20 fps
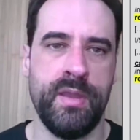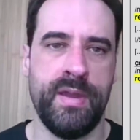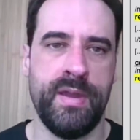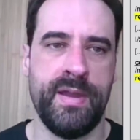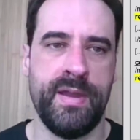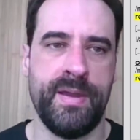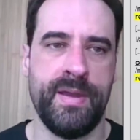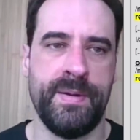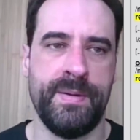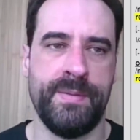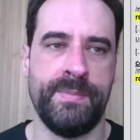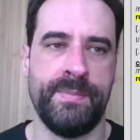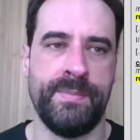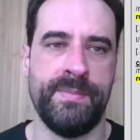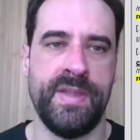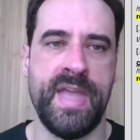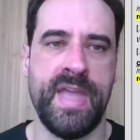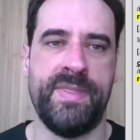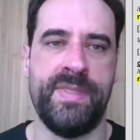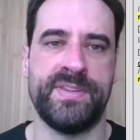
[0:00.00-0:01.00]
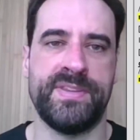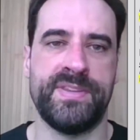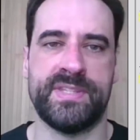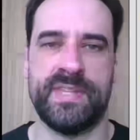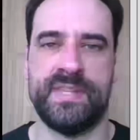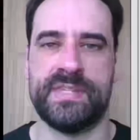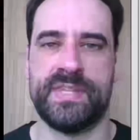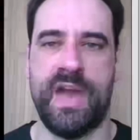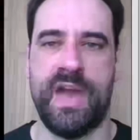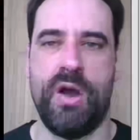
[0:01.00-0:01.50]
yeah, this
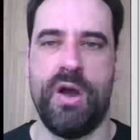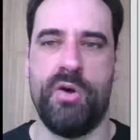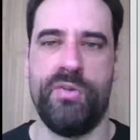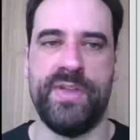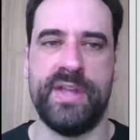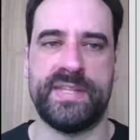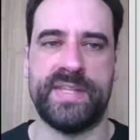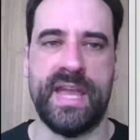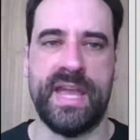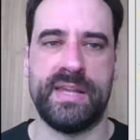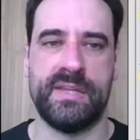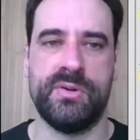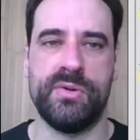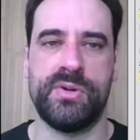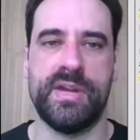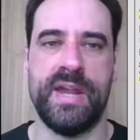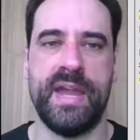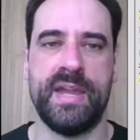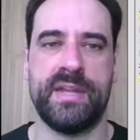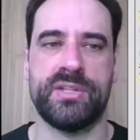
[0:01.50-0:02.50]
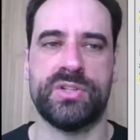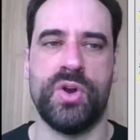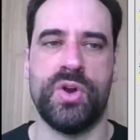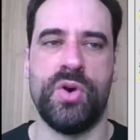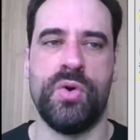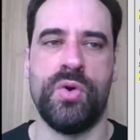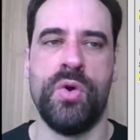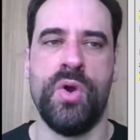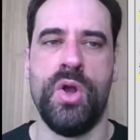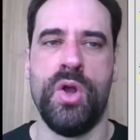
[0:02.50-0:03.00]
is how the attack looked like.
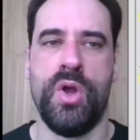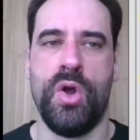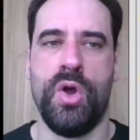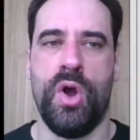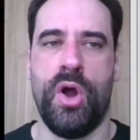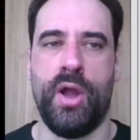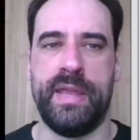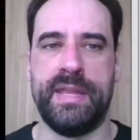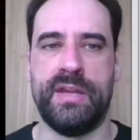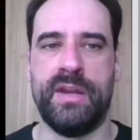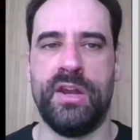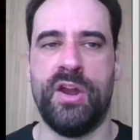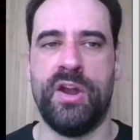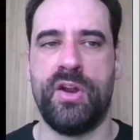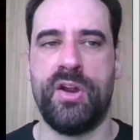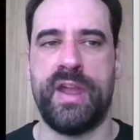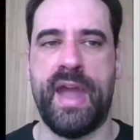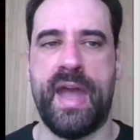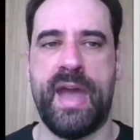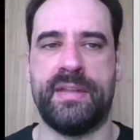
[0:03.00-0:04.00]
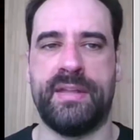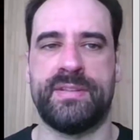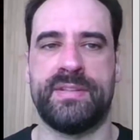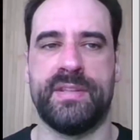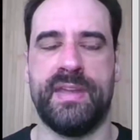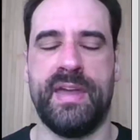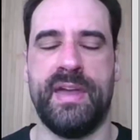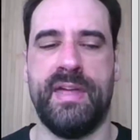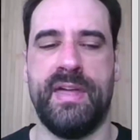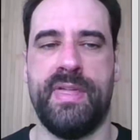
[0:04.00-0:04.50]
So in logcat,
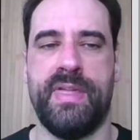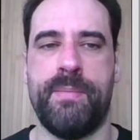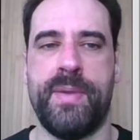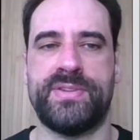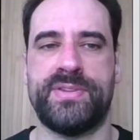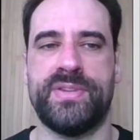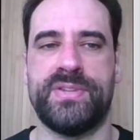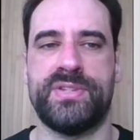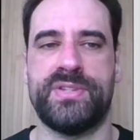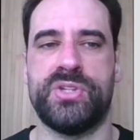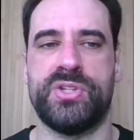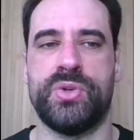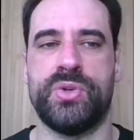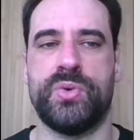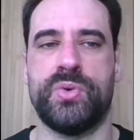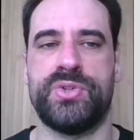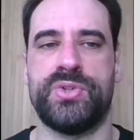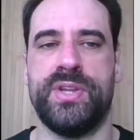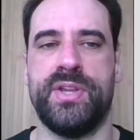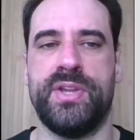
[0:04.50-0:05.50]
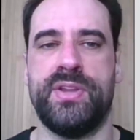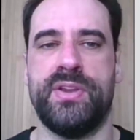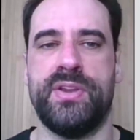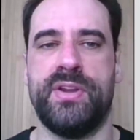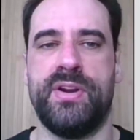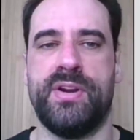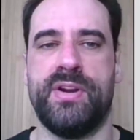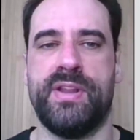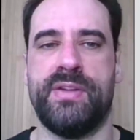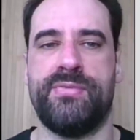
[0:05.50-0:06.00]
the messages you could see
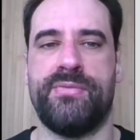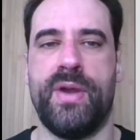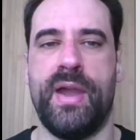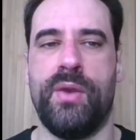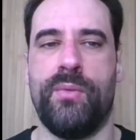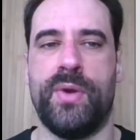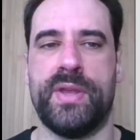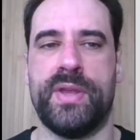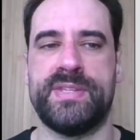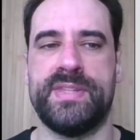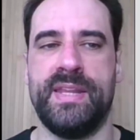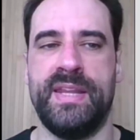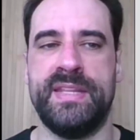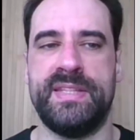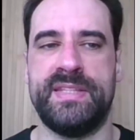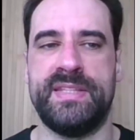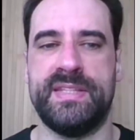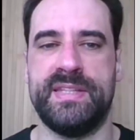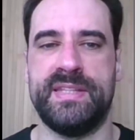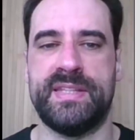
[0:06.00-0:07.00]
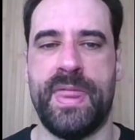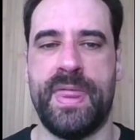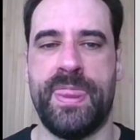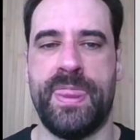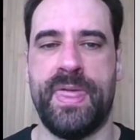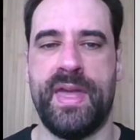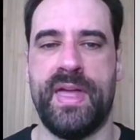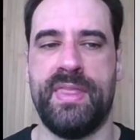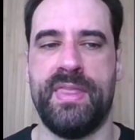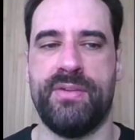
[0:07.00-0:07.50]
here, the file was deleted and
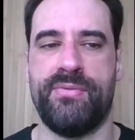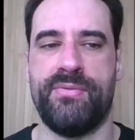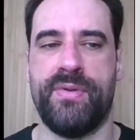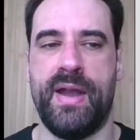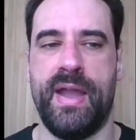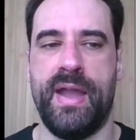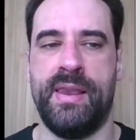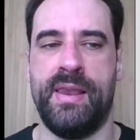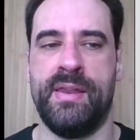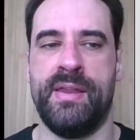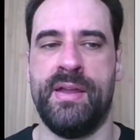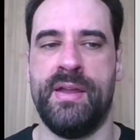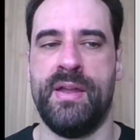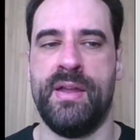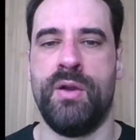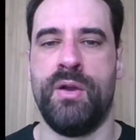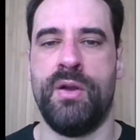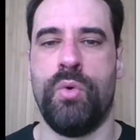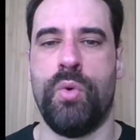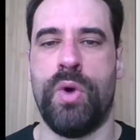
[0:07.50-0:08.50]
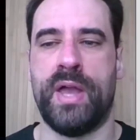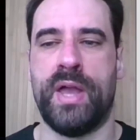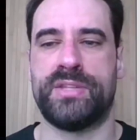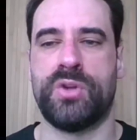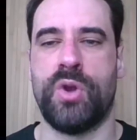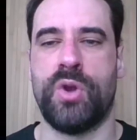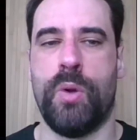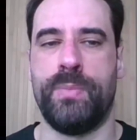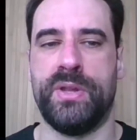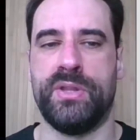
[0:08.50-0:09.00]
then the file was
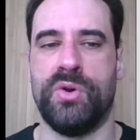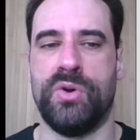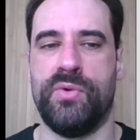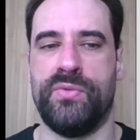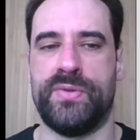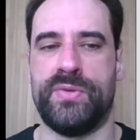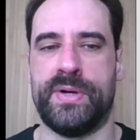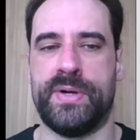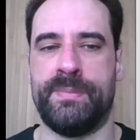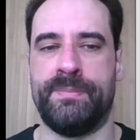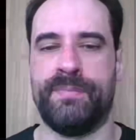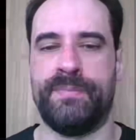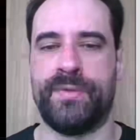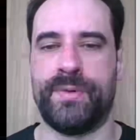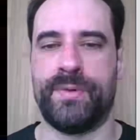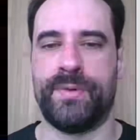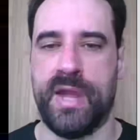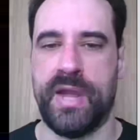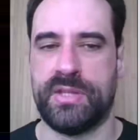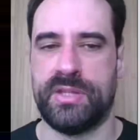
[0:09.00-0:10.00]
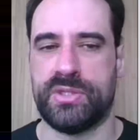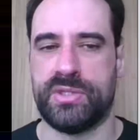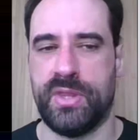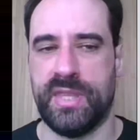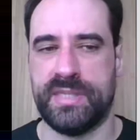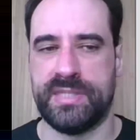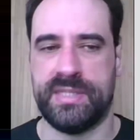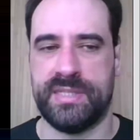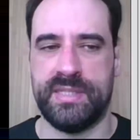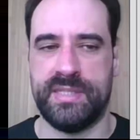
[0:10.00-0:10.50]
copied over, right? So
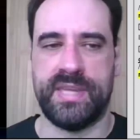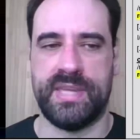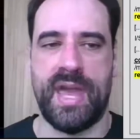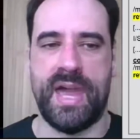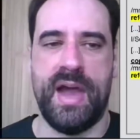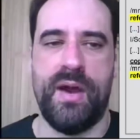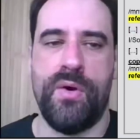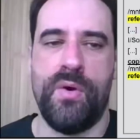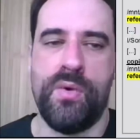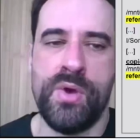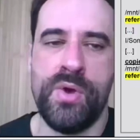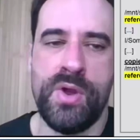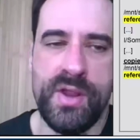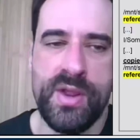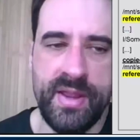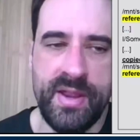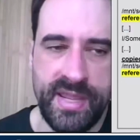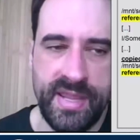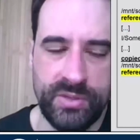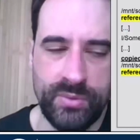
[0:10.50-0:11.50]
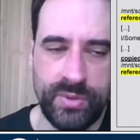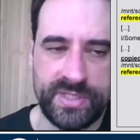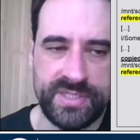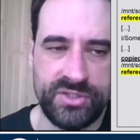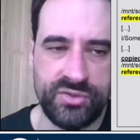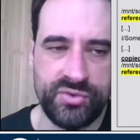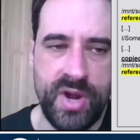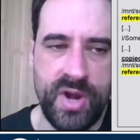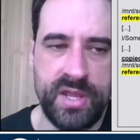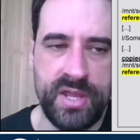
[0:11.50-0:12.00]
this is how it
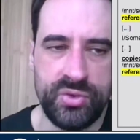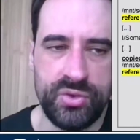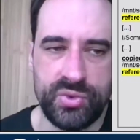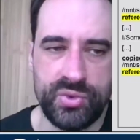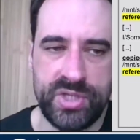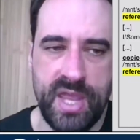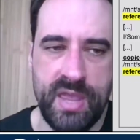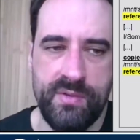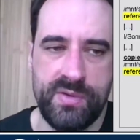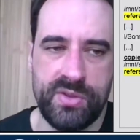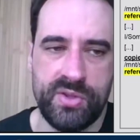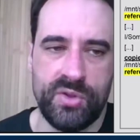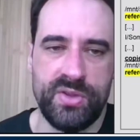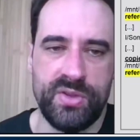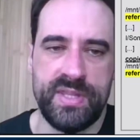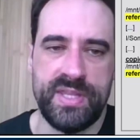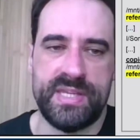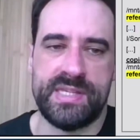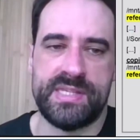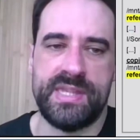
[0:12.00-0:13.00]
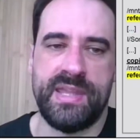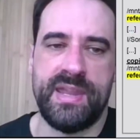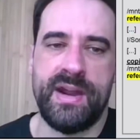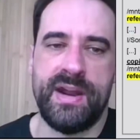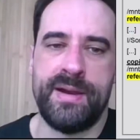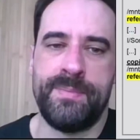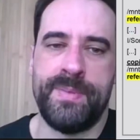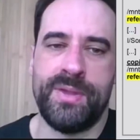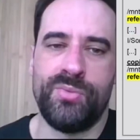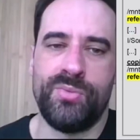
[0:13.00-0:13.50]
was trying to save it on the SD
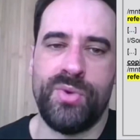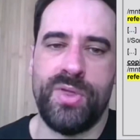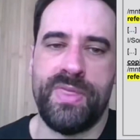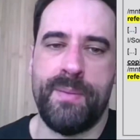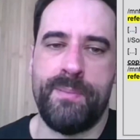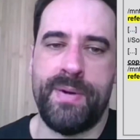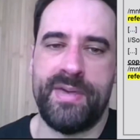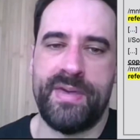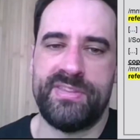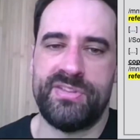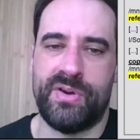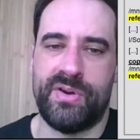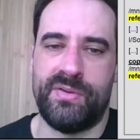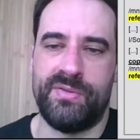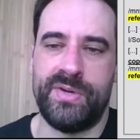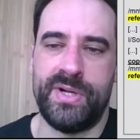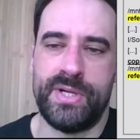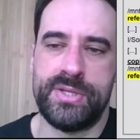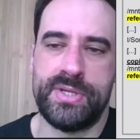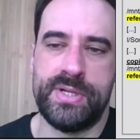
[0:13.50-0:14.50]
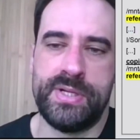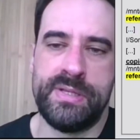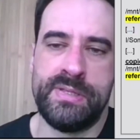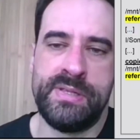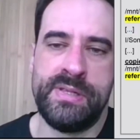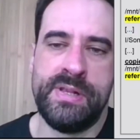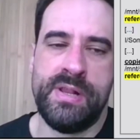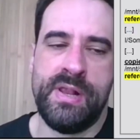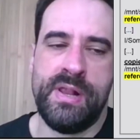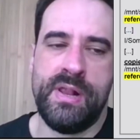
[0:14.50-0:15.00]
card, but with the path
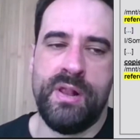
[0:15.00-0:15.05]
traversal,